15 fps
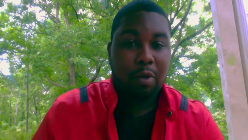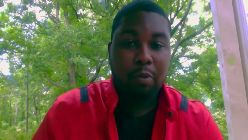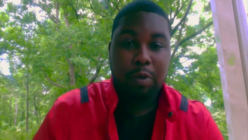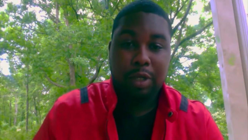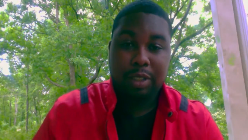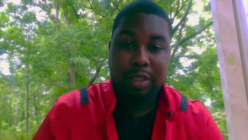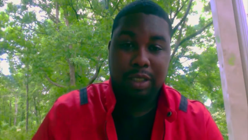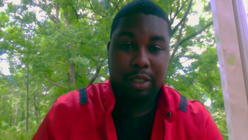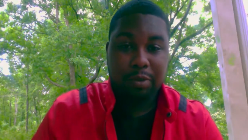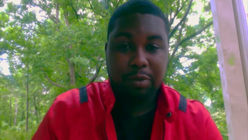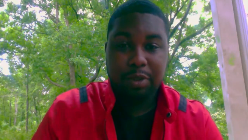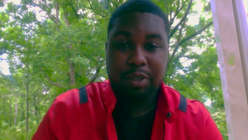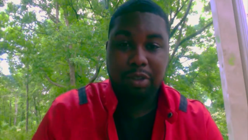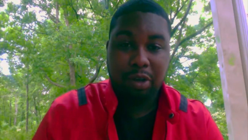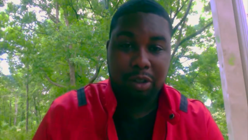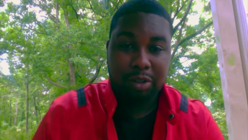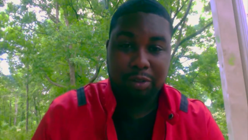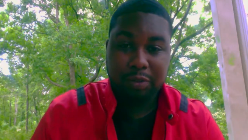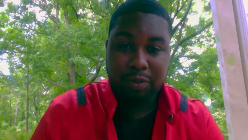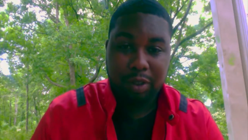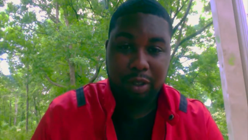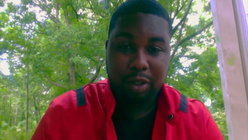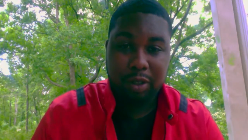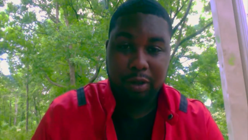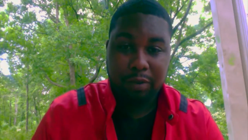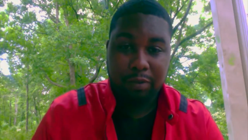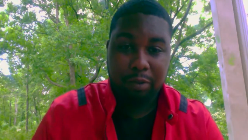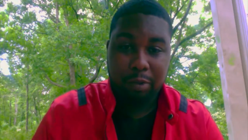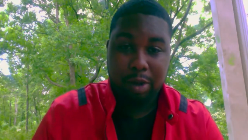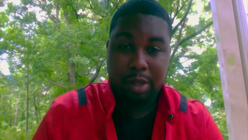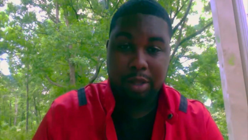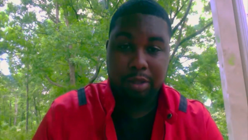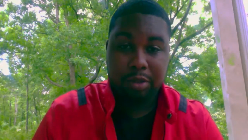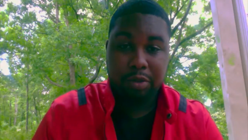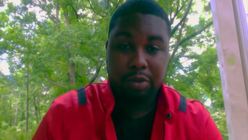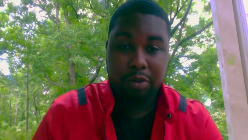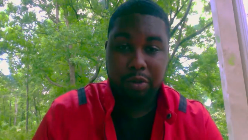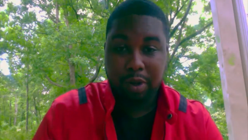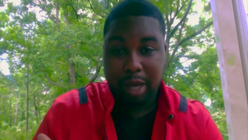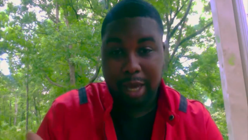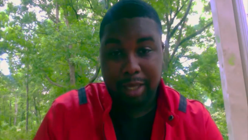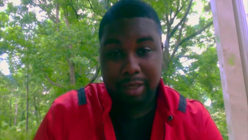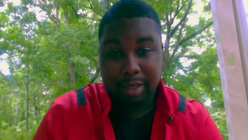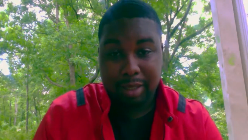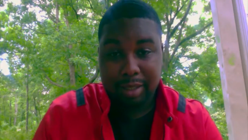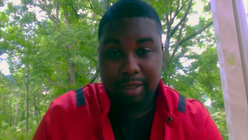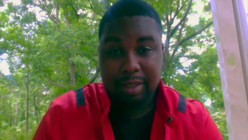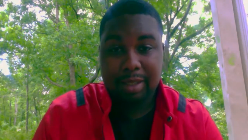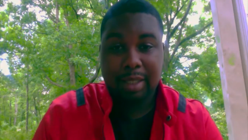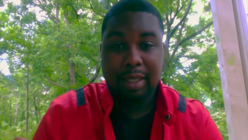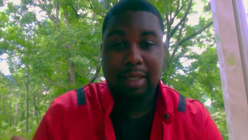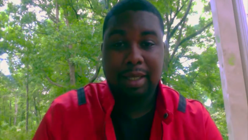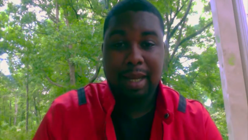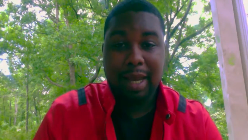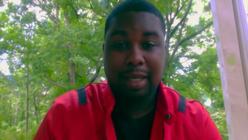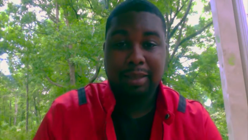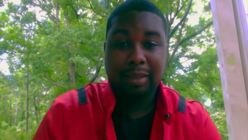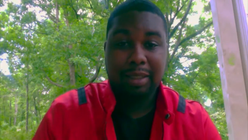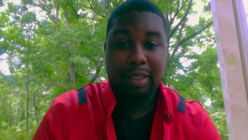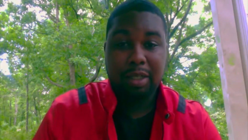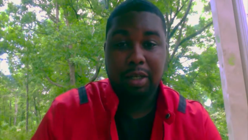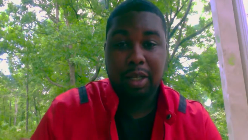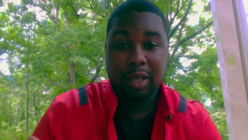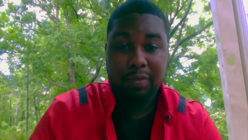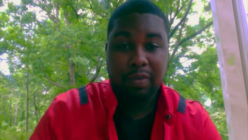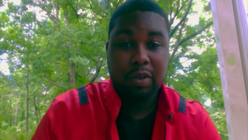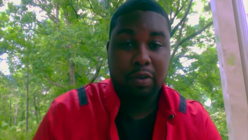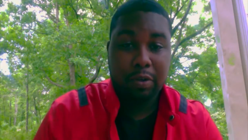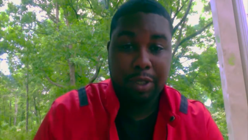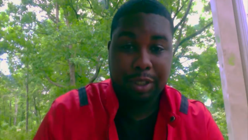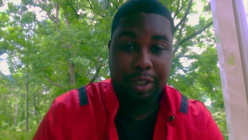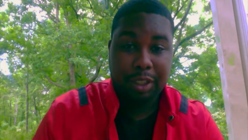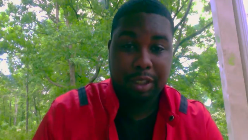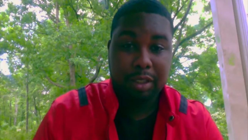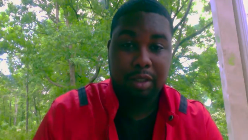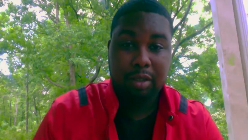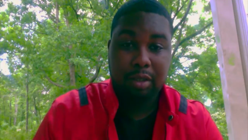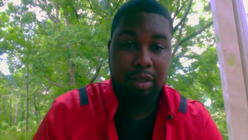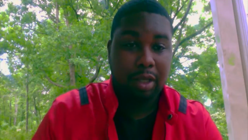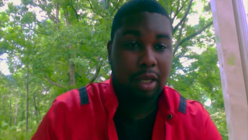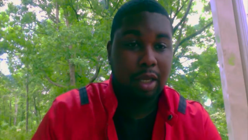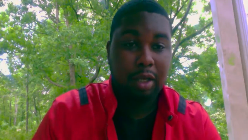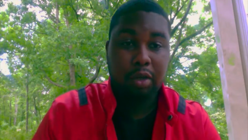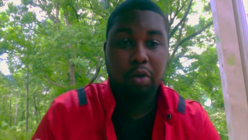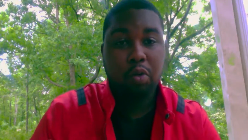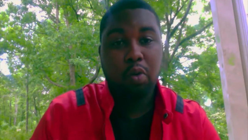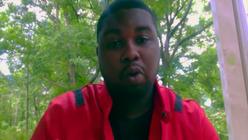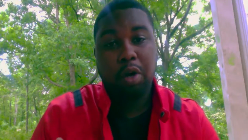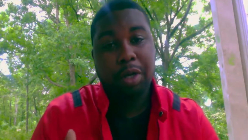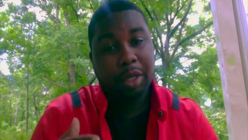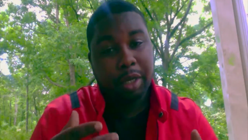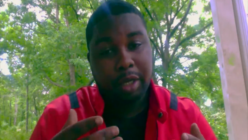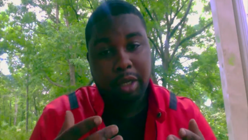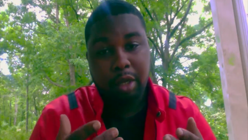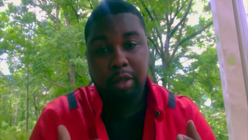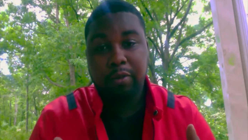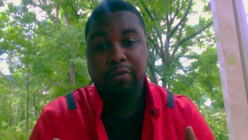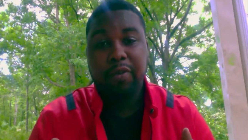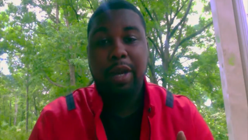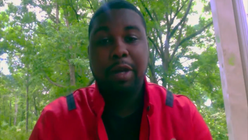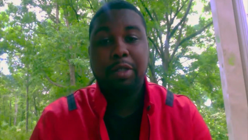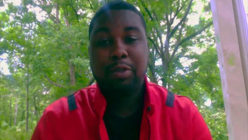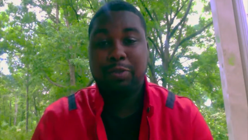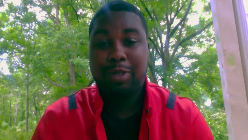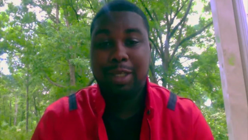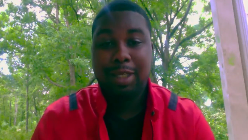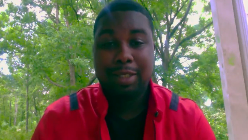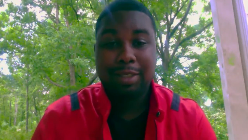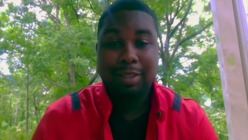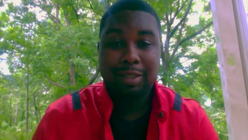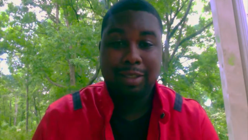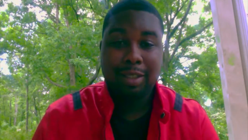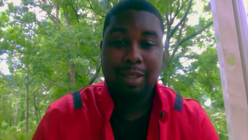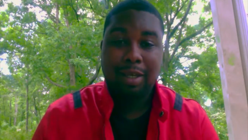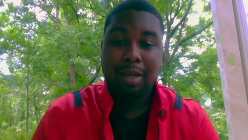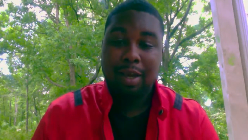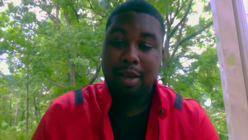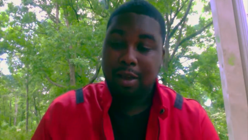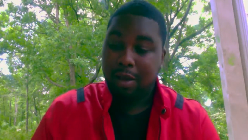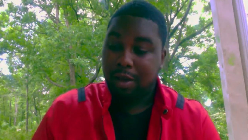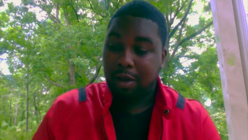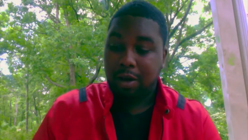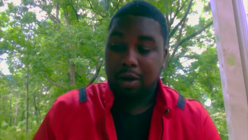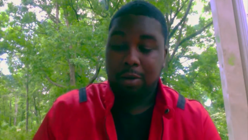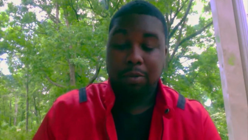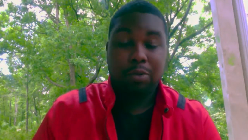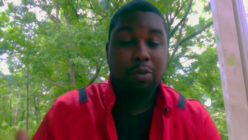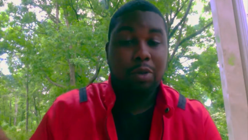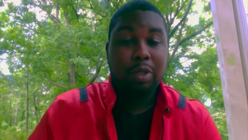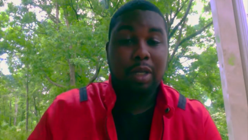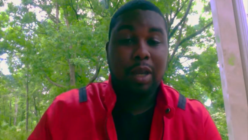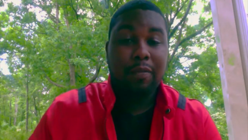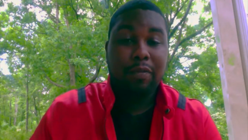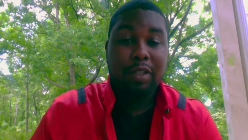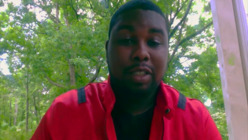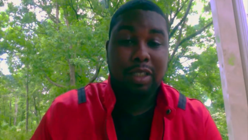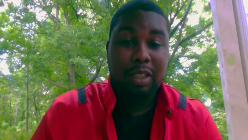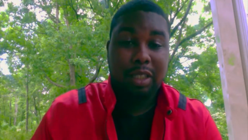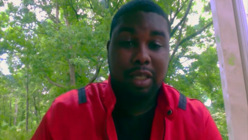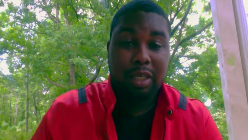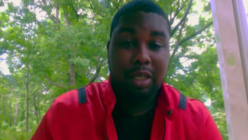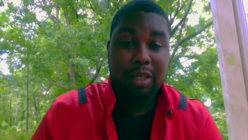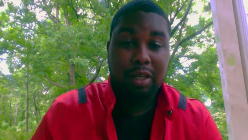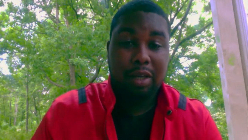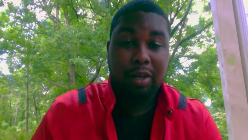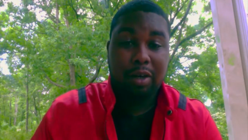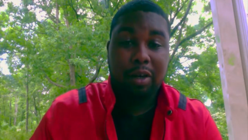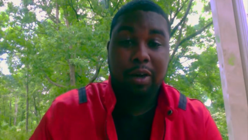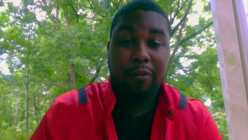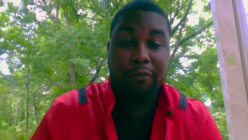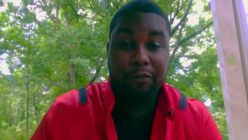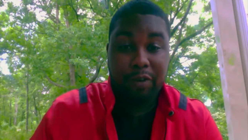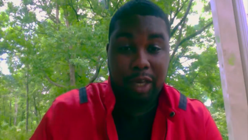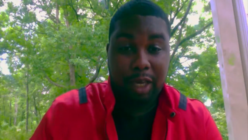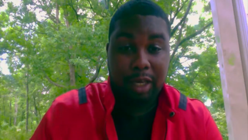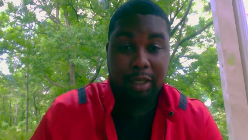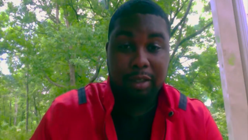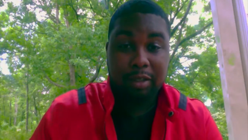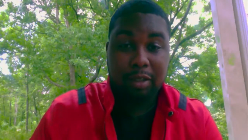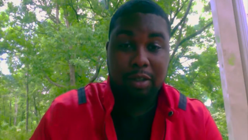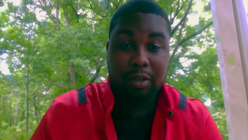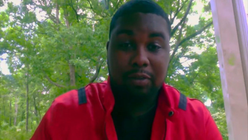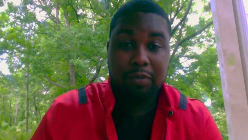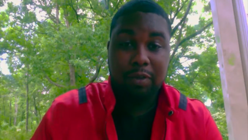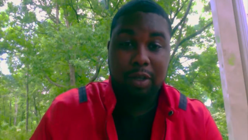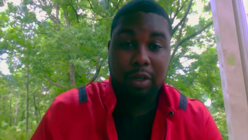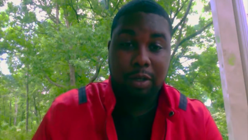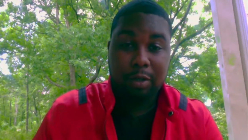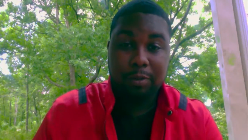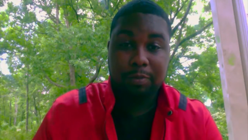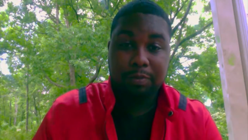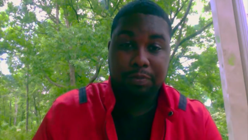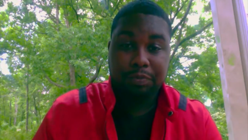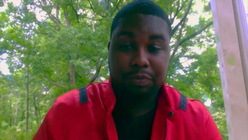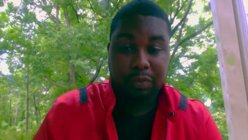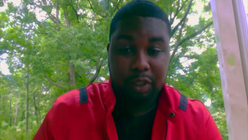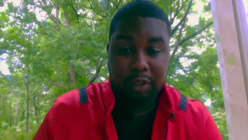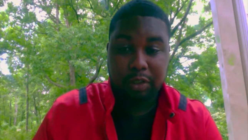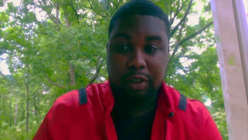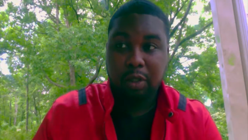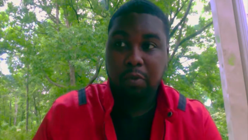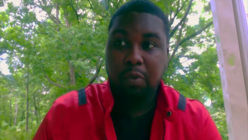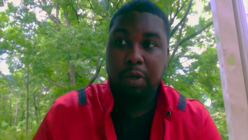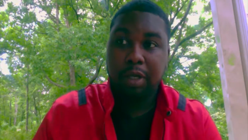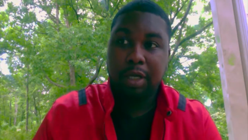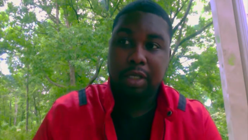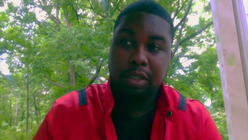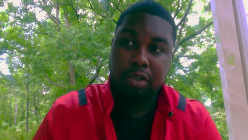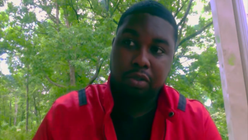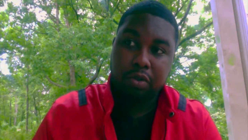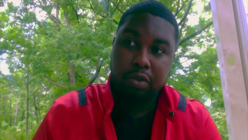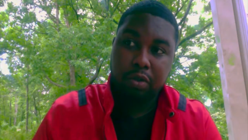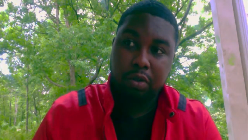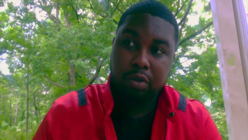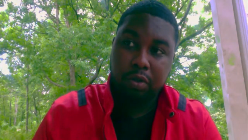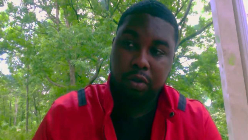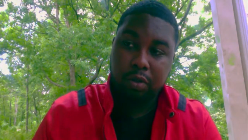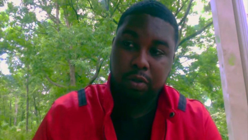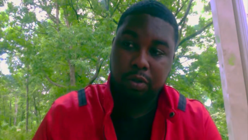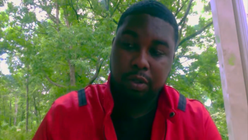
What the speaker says: We can see the results of love, whether you're atheist, agnostic, or even Christian, Hindu, or any other various religions. You can definitely see the effect of love. Someone that you